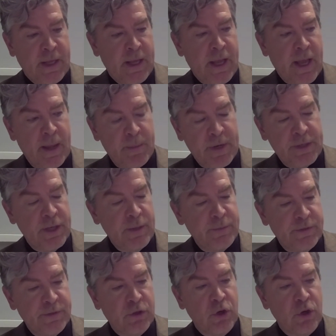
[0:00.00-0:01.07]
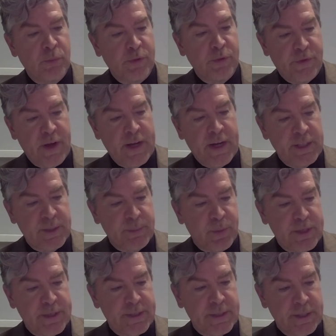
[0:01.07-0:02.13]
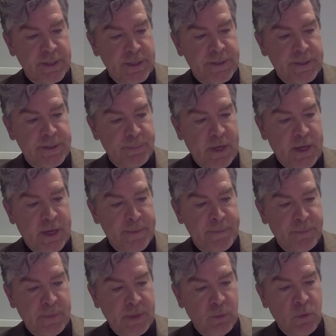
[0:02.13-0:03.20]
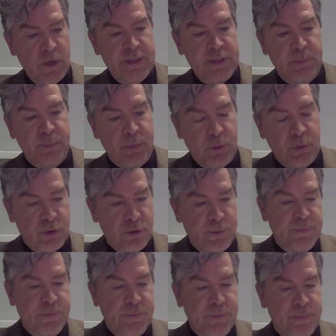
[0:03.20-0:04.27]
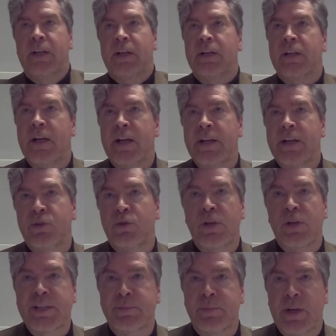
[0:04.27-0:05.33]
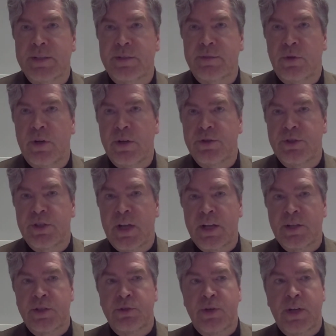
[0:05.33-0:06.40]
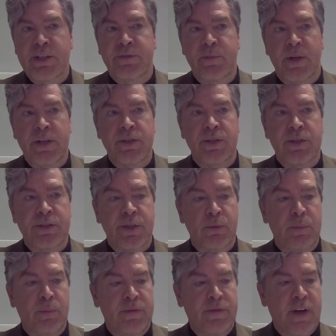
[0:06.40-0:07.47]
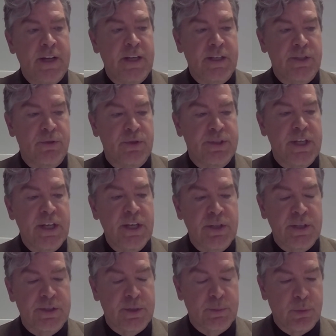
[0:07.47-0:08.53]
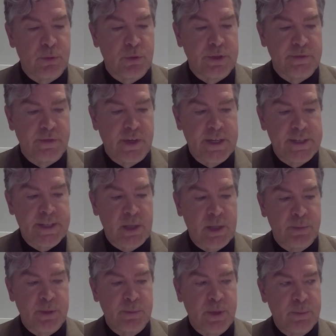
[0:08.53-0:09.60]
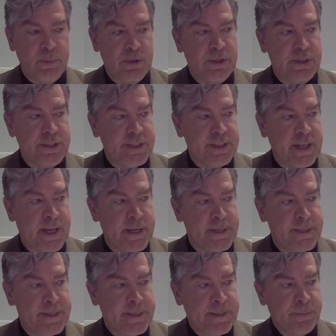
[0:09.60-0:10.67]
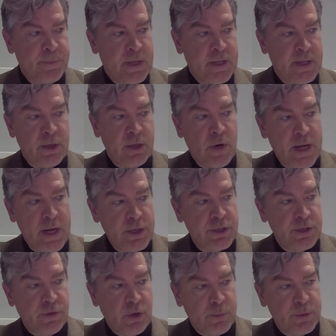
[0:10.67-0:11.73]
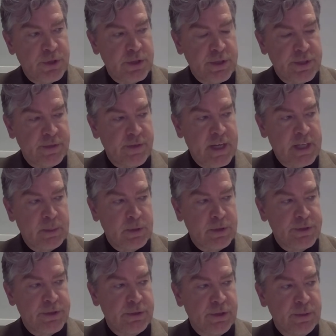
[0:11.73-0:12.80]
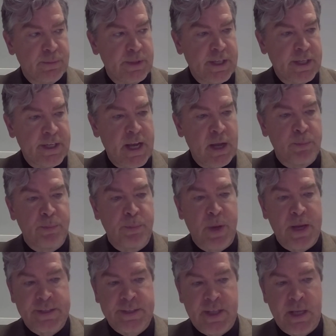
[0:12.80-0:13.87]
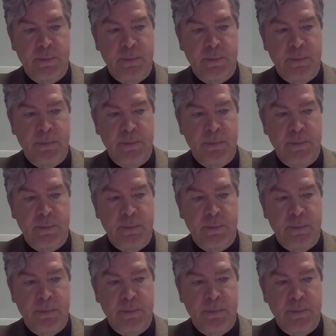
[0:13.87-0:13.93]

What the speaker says: In terms of the corporate finance business, we support clients in all aspects of growth, change and transformation. So we're providing strategic support and advice, helping people understand the range of options available to them and how best they